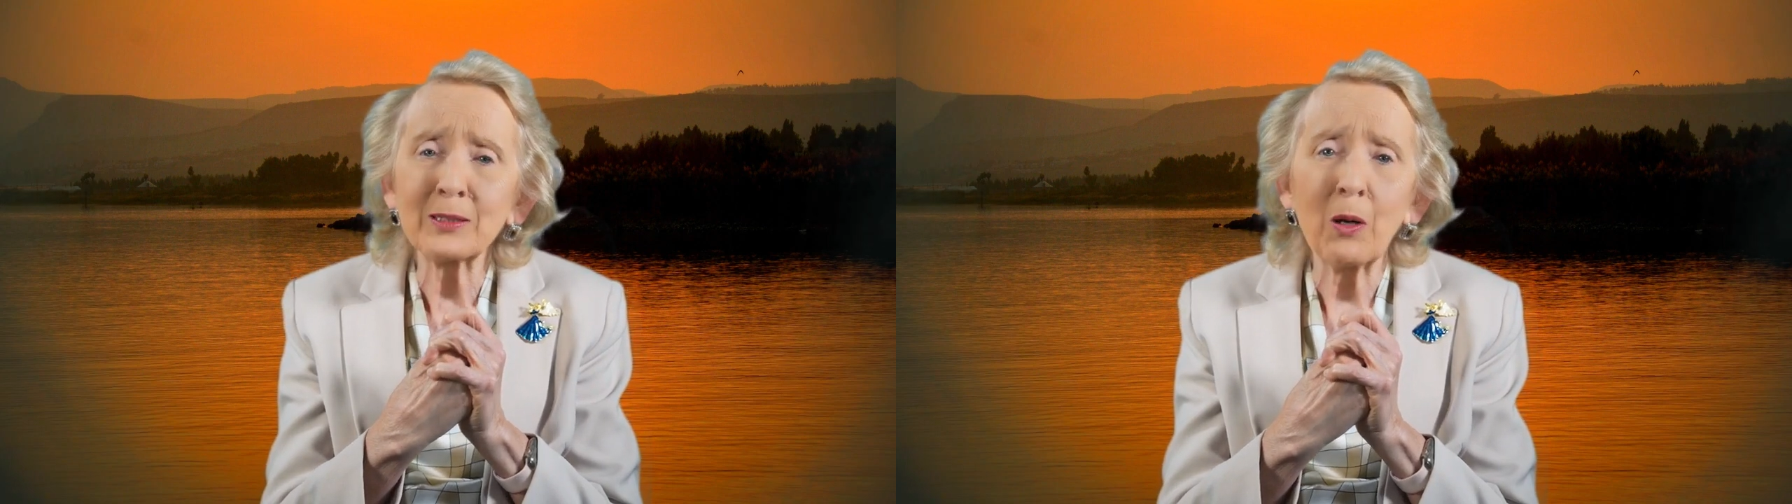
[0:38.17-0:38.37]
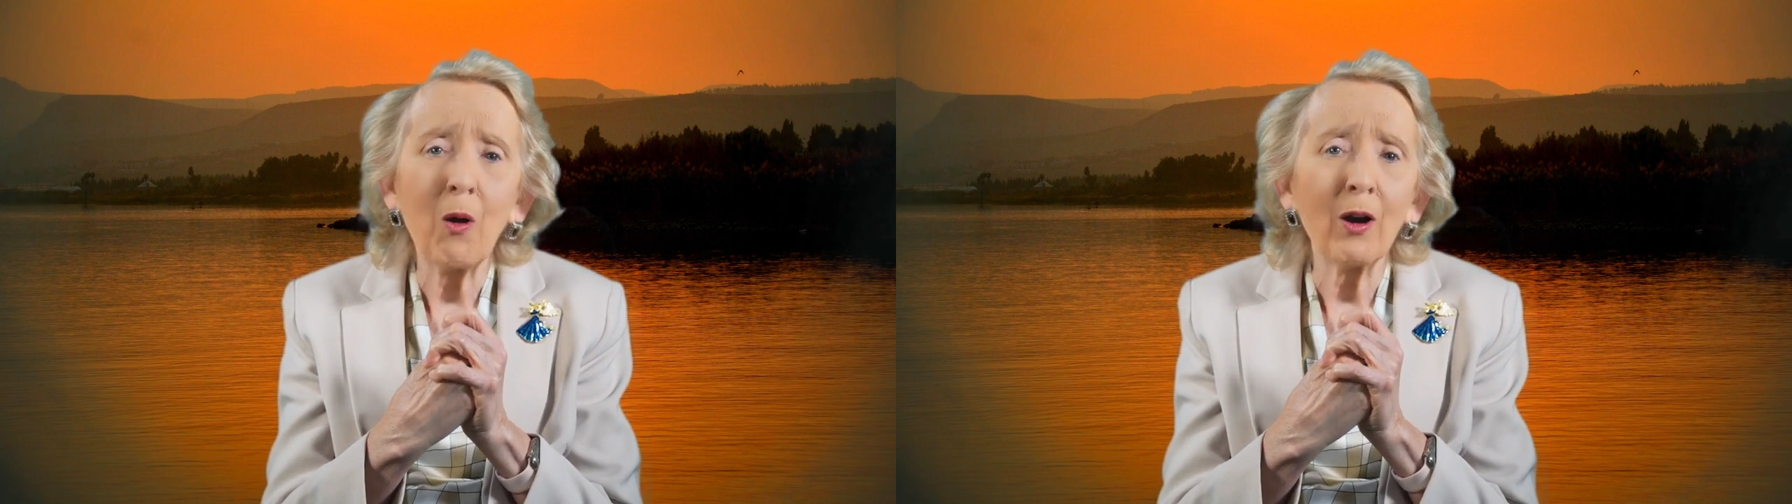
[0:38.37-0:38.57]

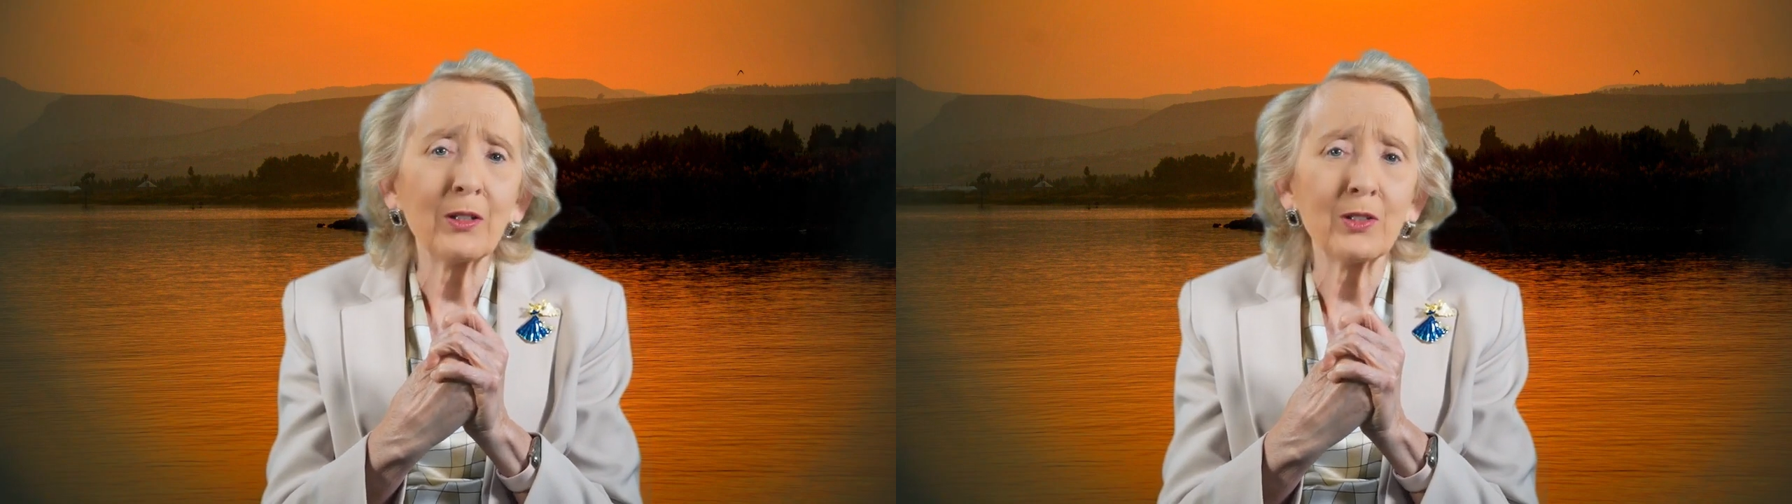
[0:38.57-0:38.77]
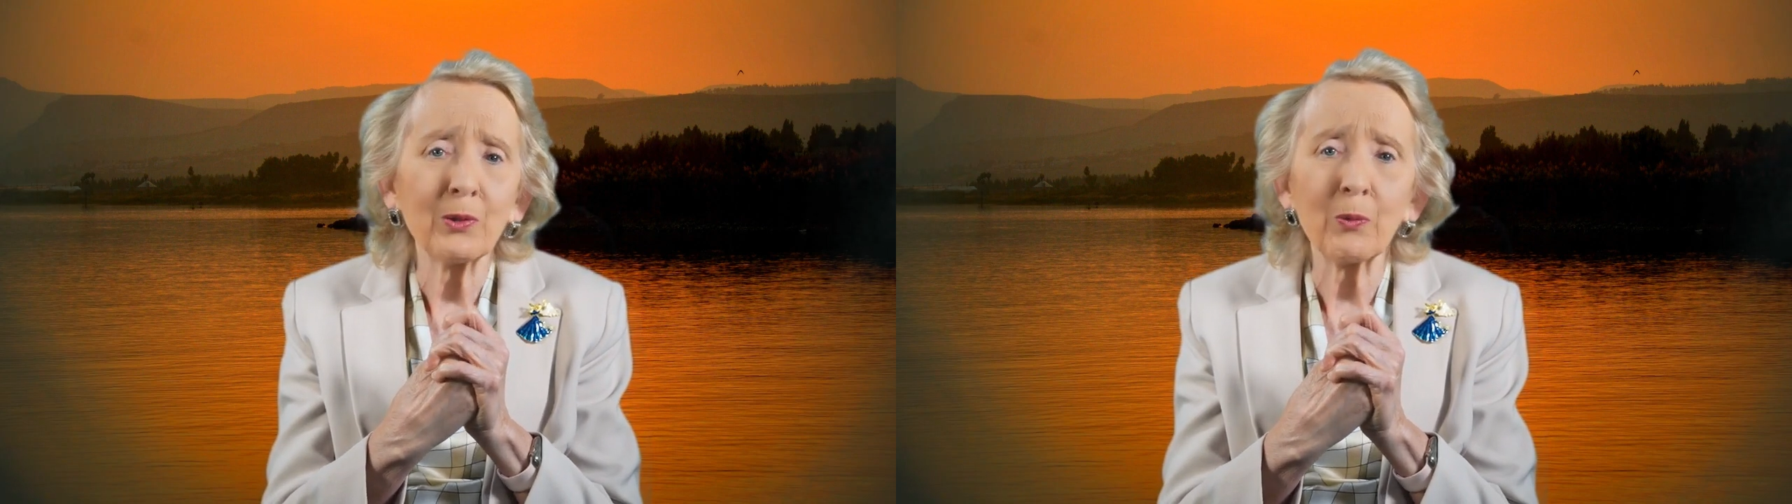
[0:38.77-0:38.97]
I walk
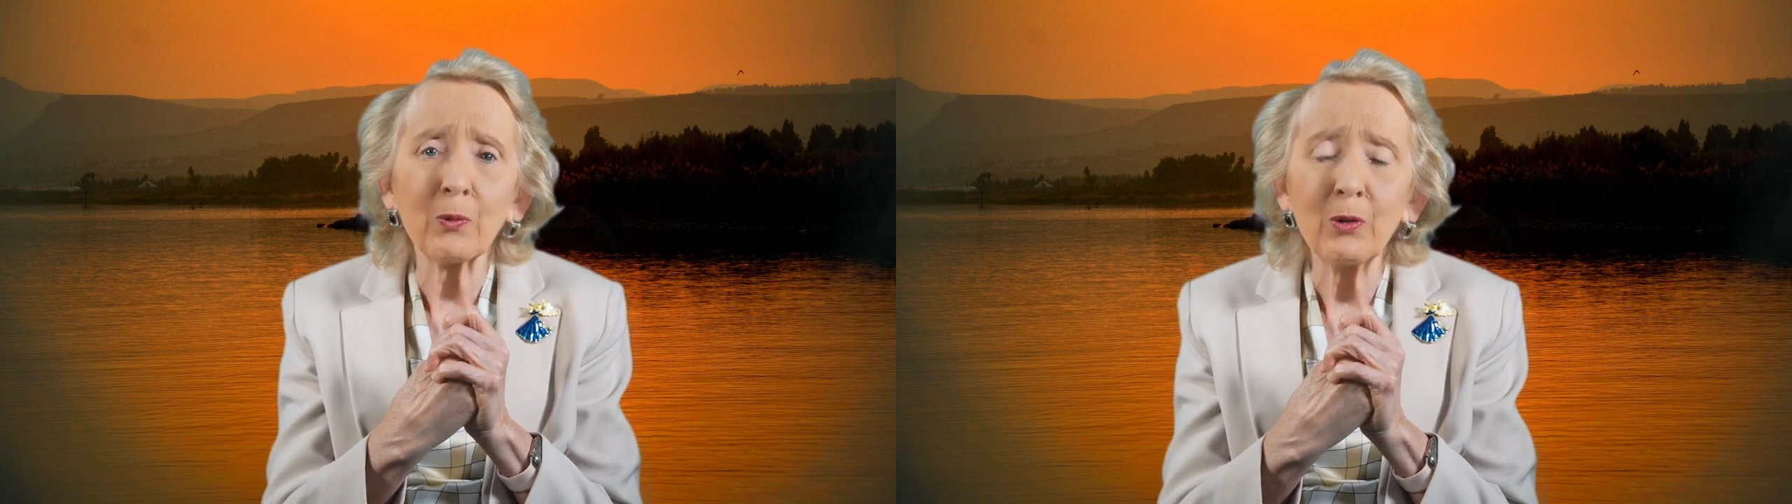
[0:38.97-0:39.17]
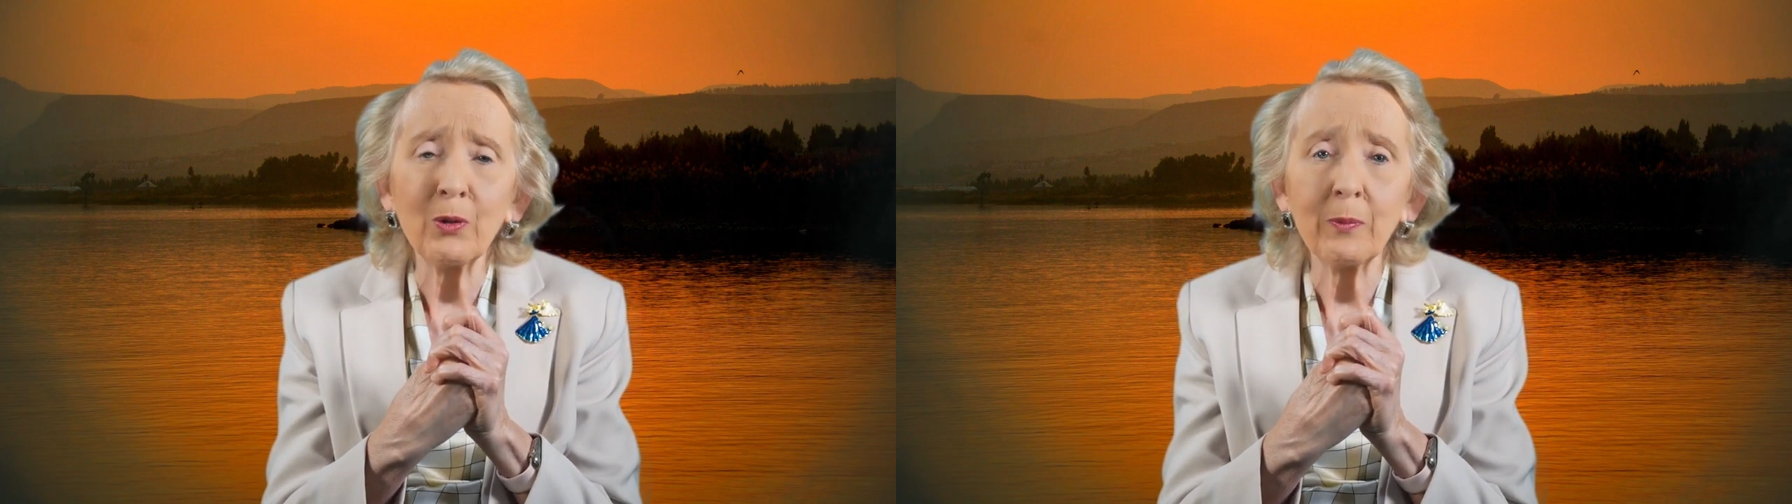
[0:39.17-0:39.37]
into a
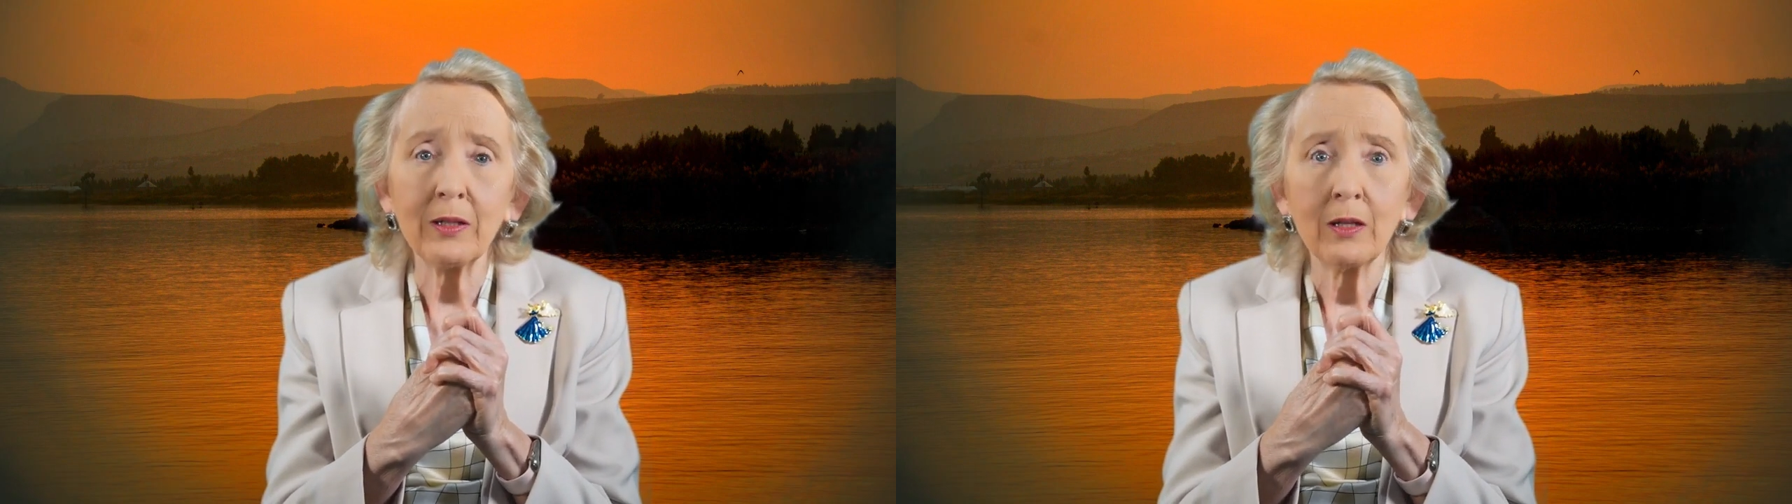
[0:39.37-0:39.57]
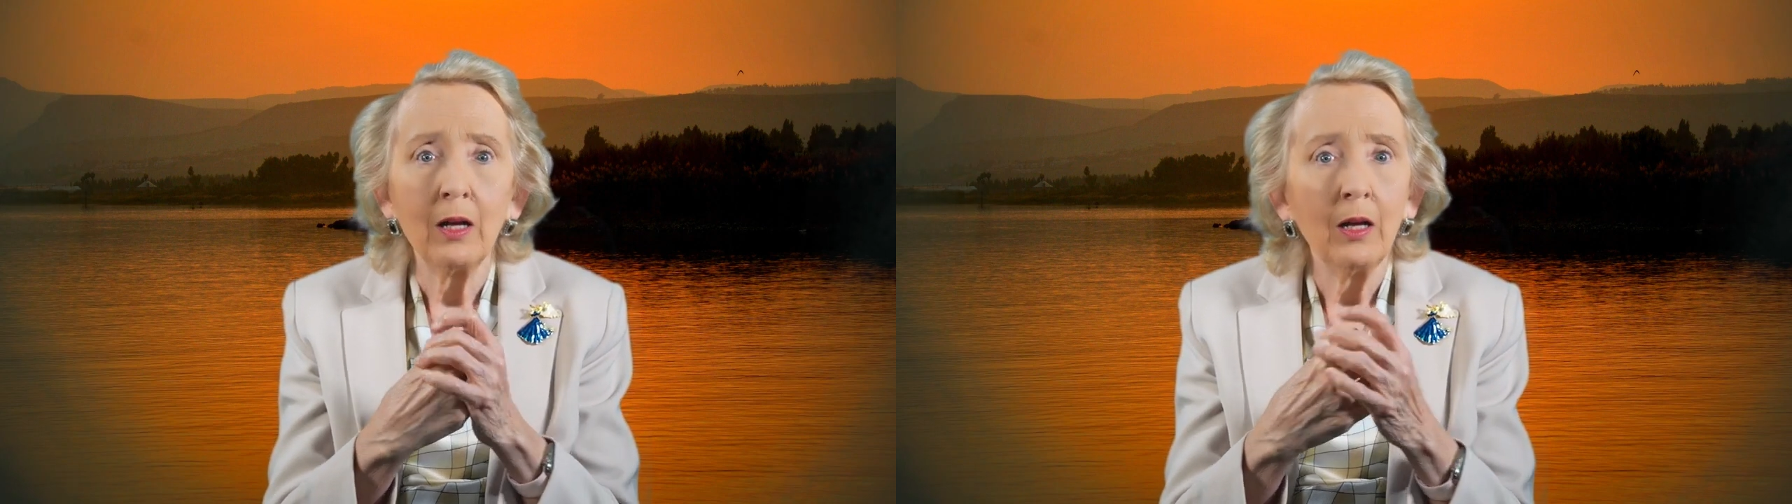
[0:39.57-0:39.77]
room
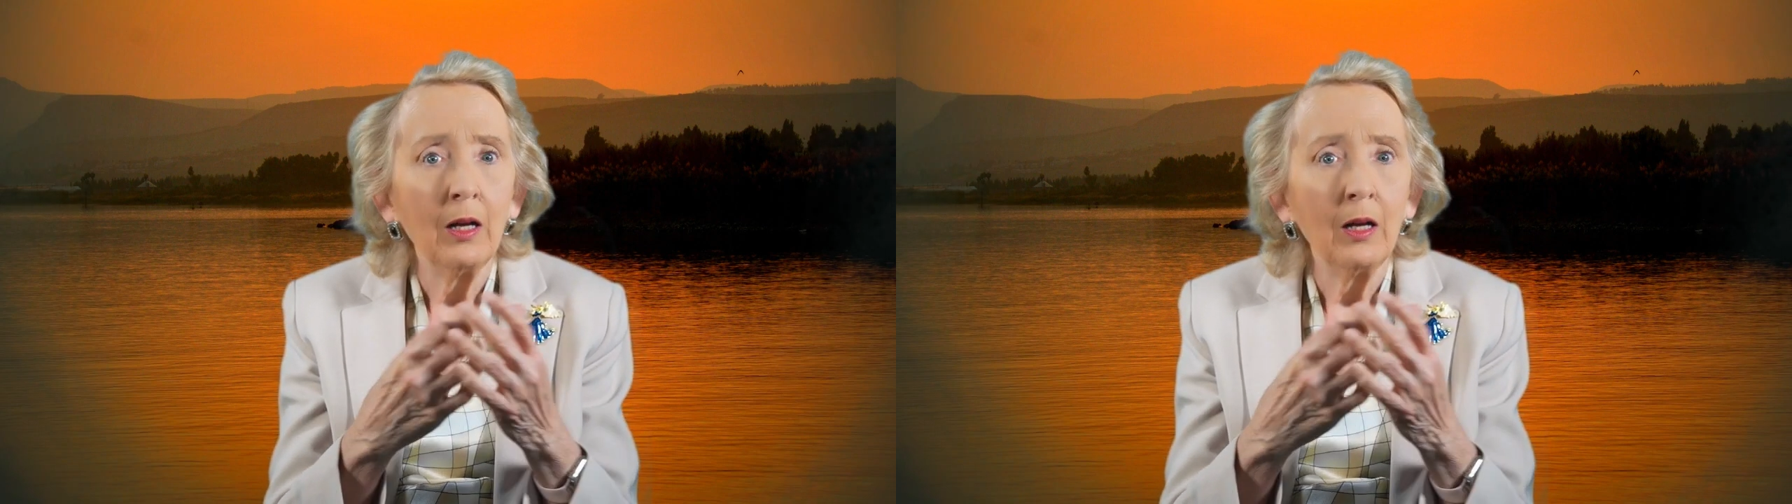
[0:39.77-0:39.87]
and